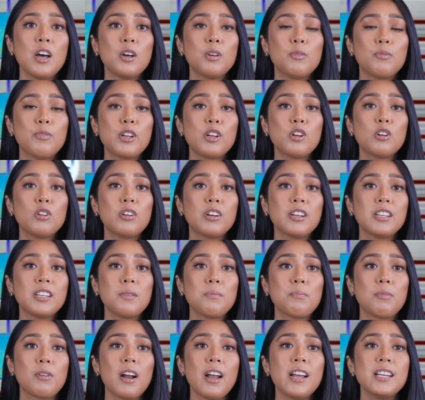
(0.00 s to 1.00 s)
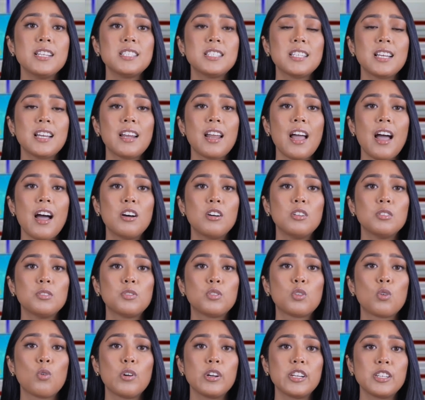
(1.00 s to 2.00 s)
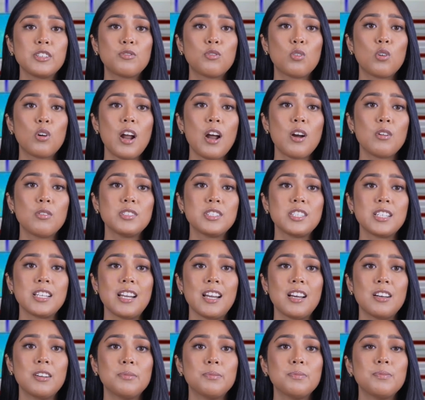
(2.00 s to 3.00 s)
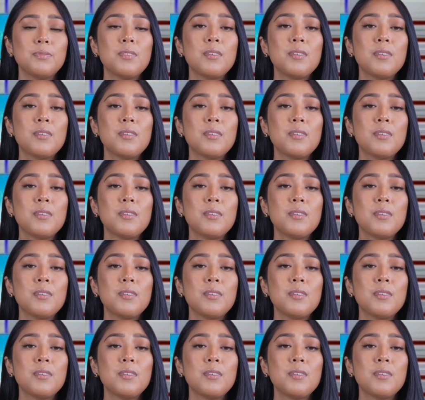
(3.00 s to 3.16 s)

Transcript: mirroring the price it held 24 hours ago.